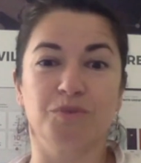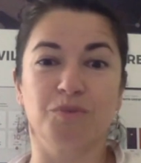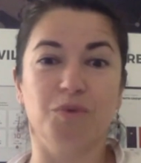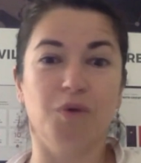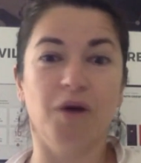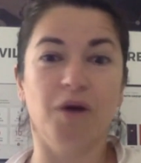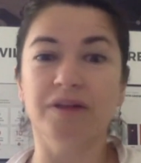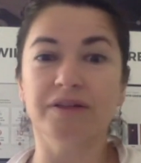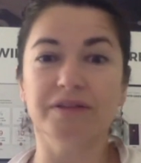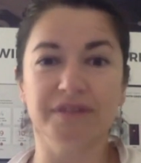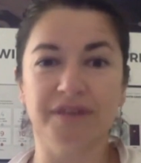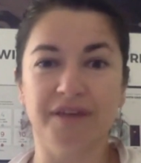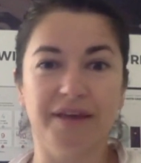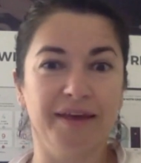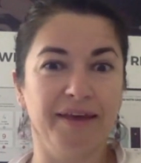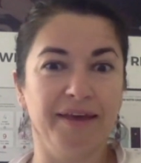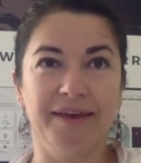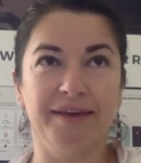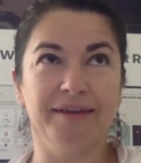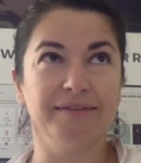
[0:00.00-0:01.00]
world
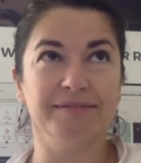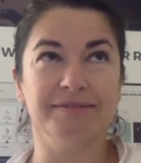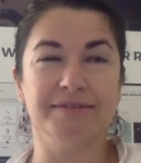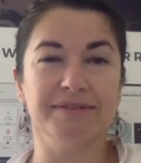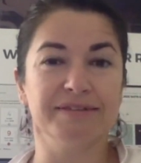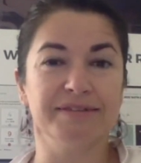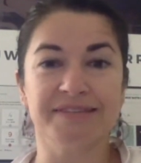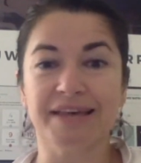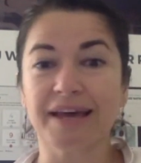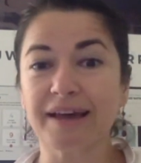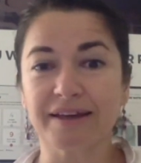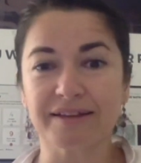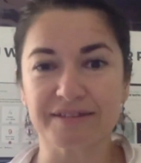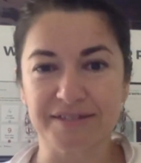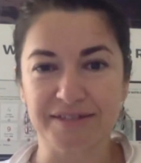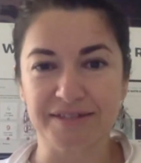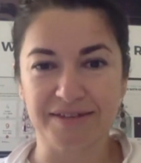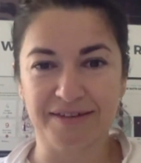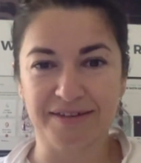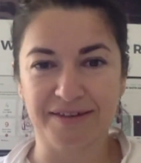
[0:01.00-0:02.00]
in
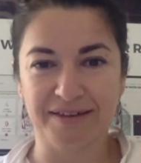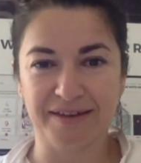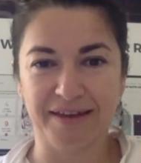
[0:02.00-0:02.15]
seconds